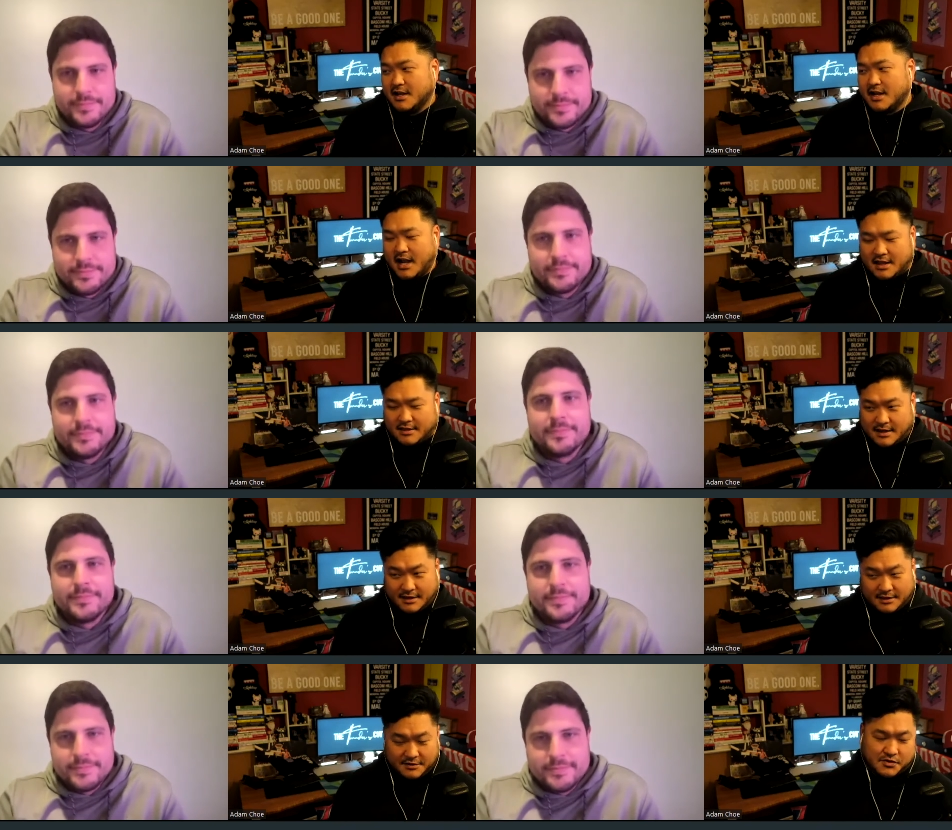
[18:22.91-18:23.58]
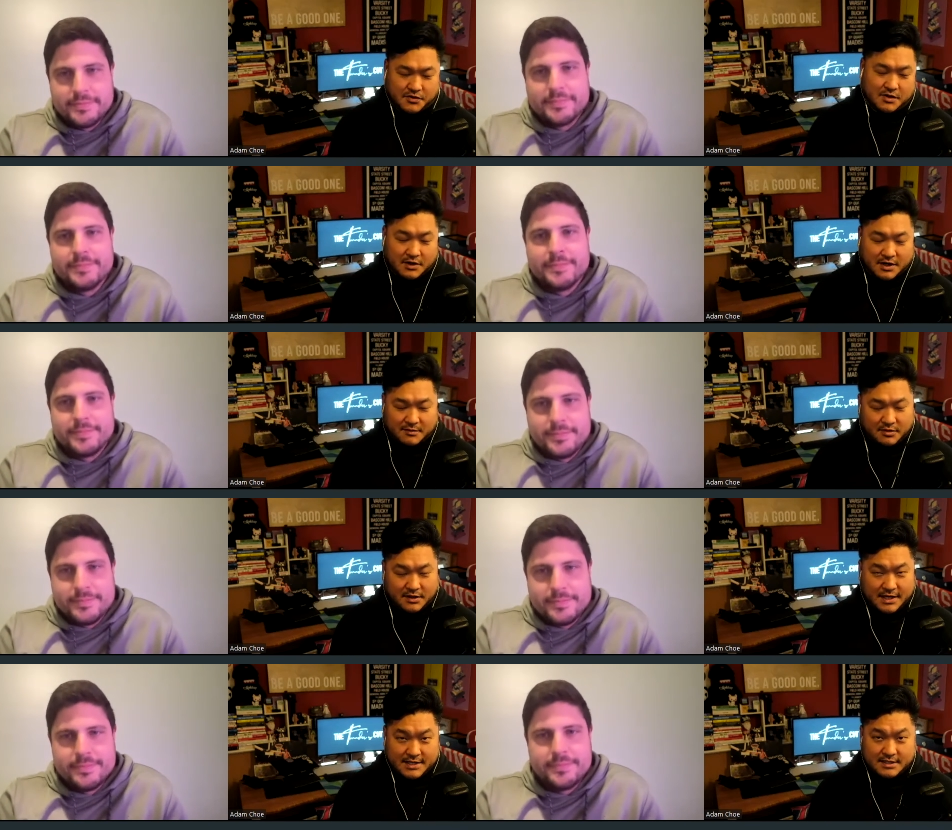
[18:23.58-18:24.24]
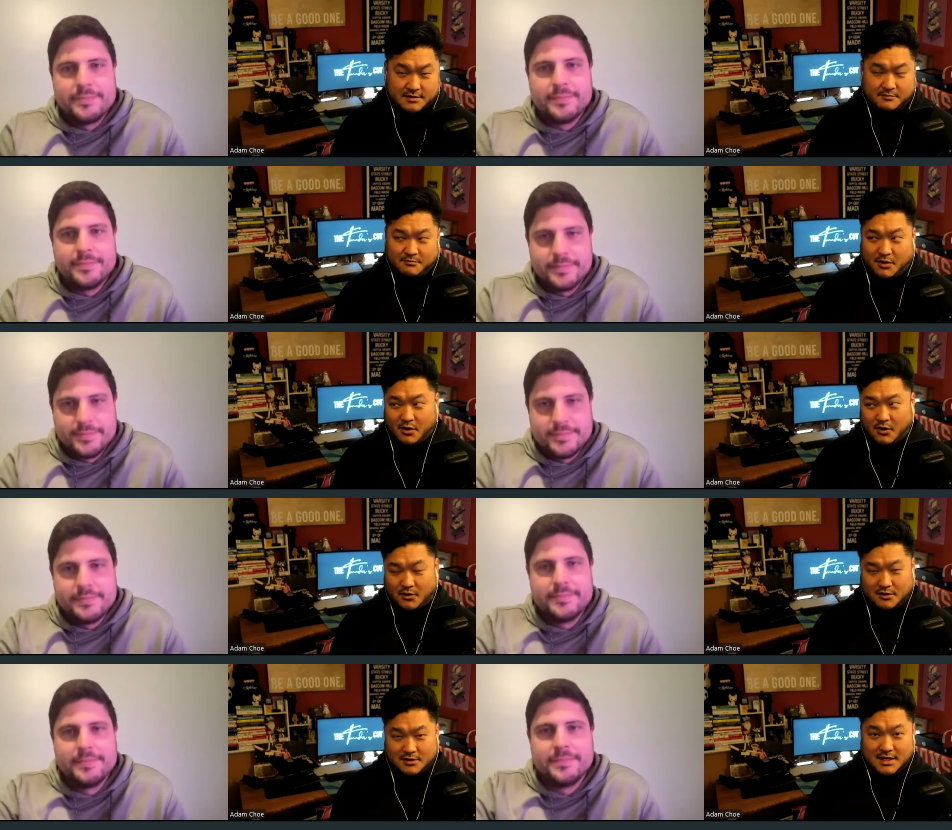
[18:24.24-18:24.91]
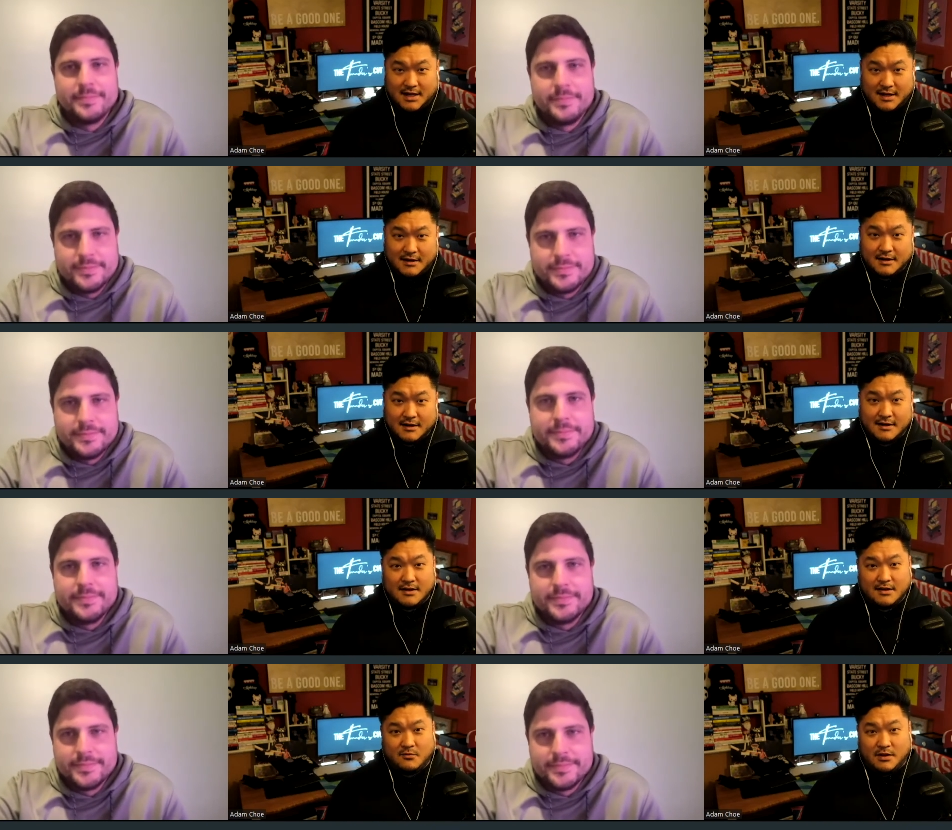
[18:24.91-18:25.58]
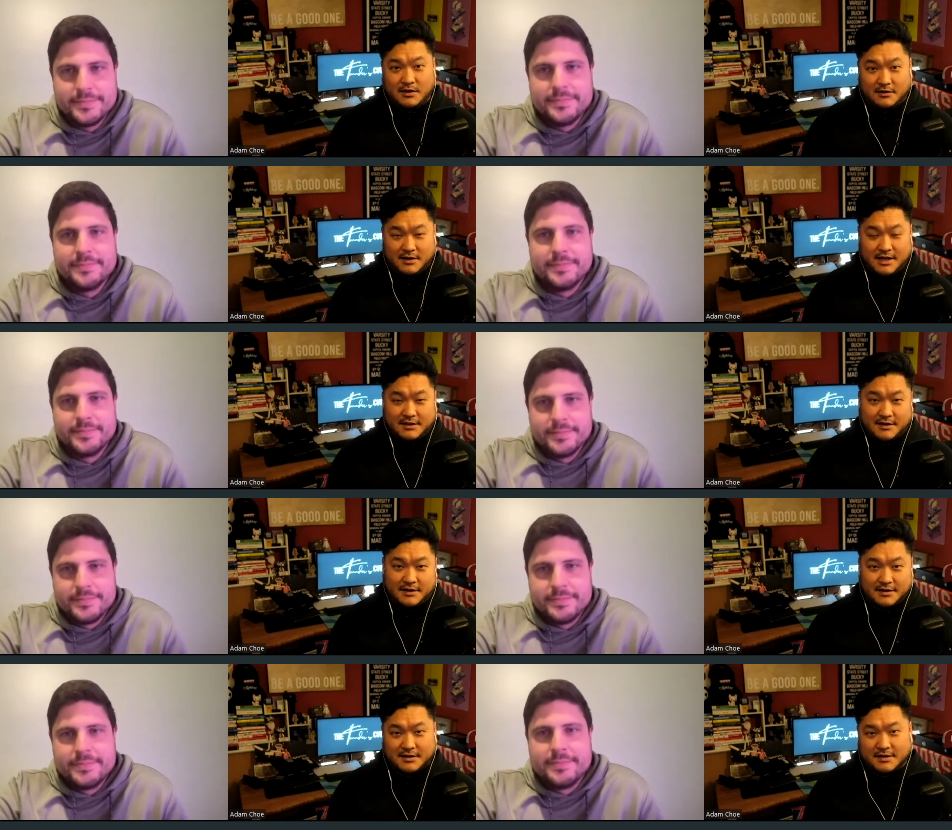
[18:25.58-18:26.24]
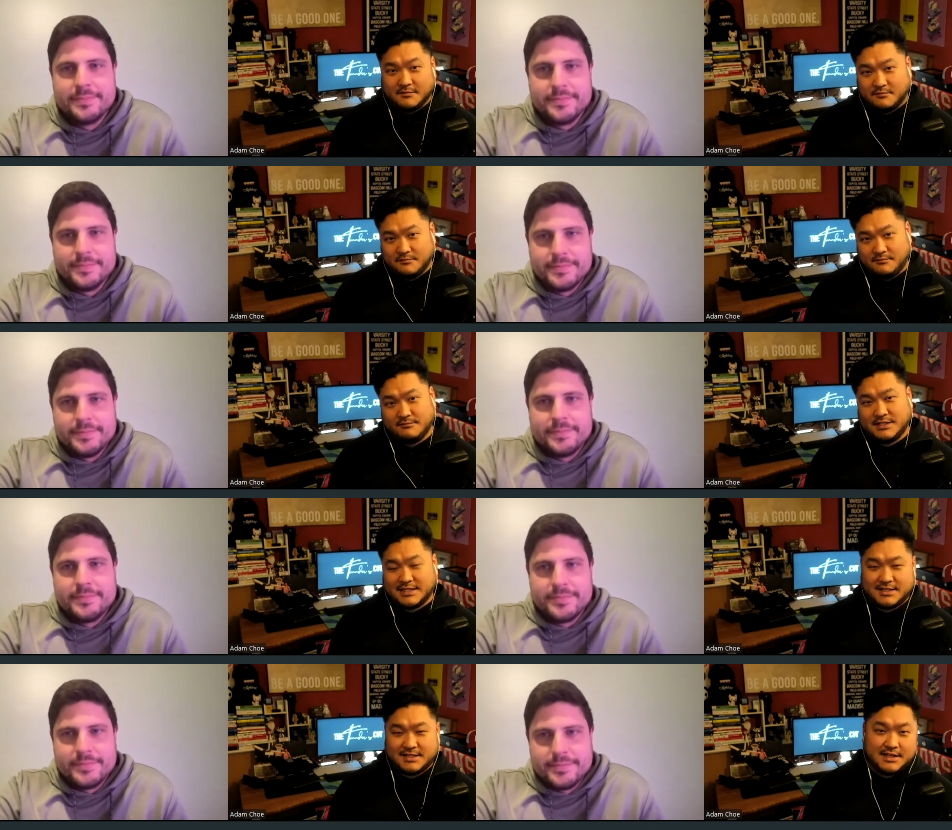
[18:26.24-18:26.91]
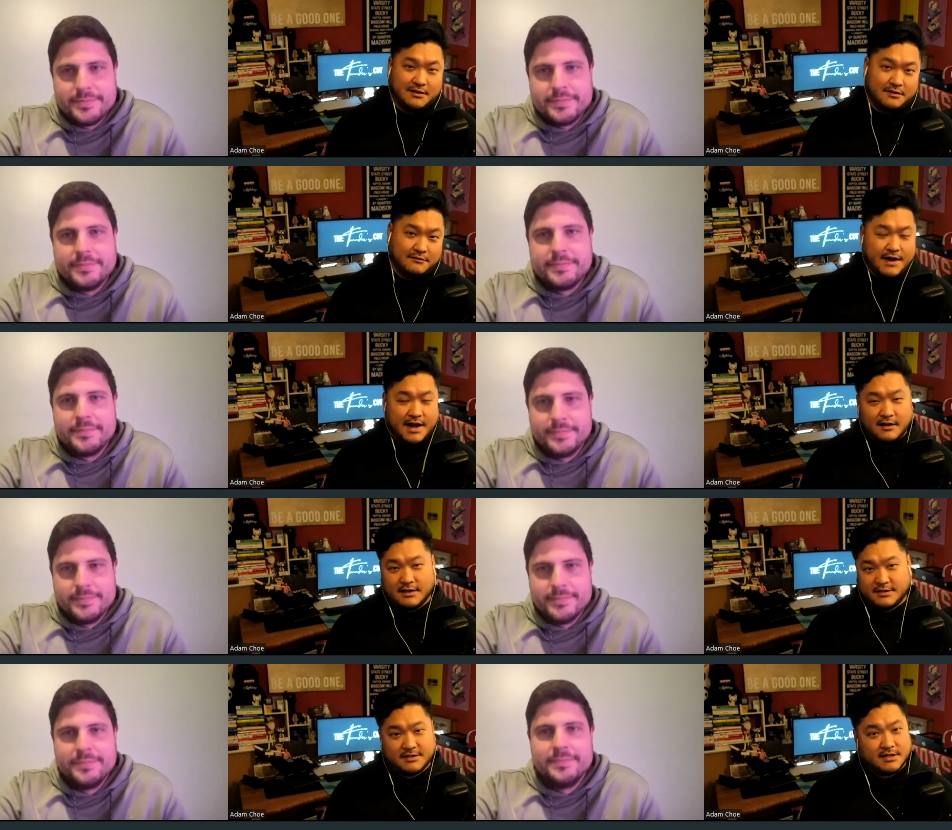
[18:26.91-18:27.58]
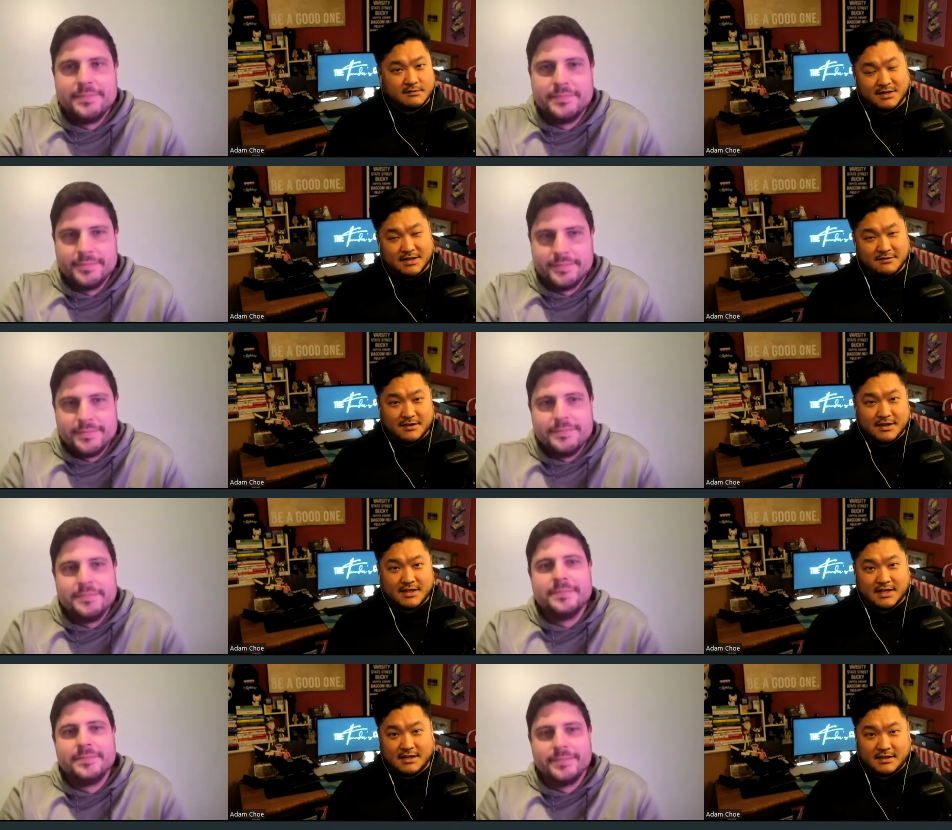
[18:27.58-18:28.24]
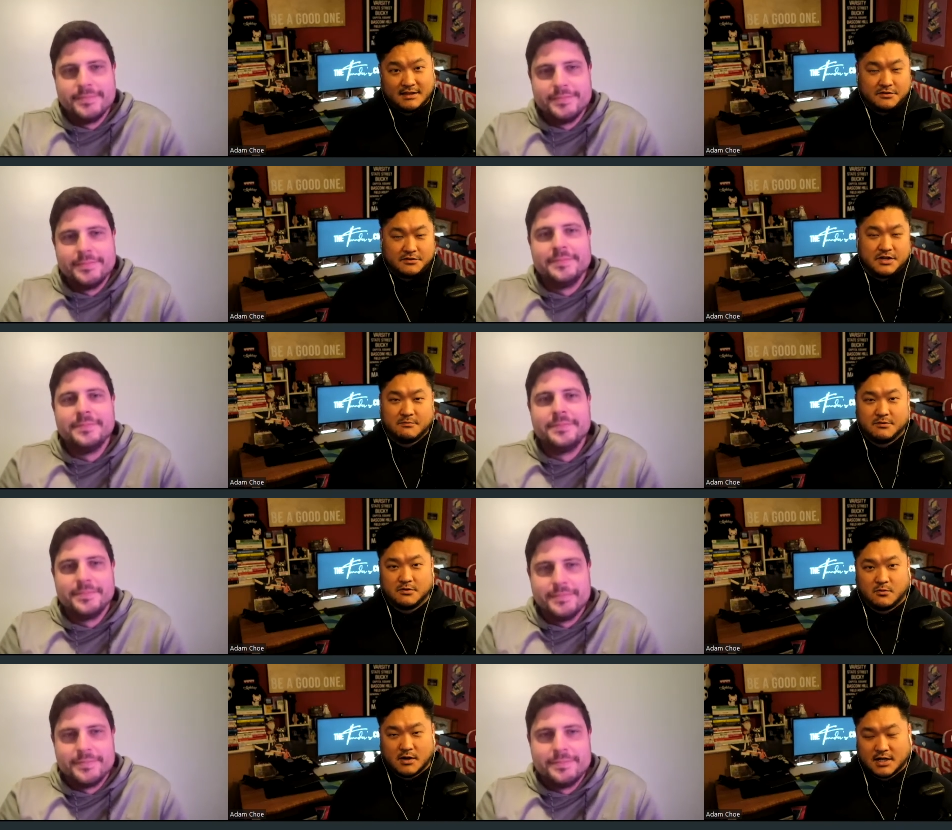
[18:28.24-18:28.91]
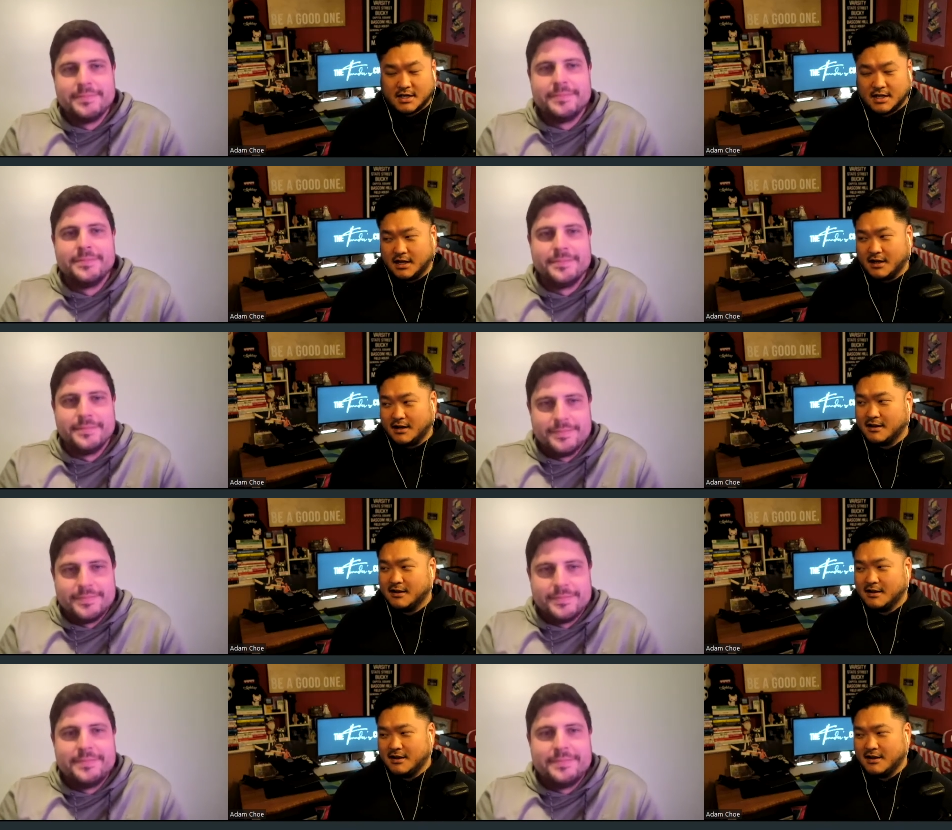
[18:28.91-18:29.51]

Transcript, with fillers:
Speaker 1: and then the streamer can place polls on whether or not they're going to succeed or fail at some given thing that the streamer's working on.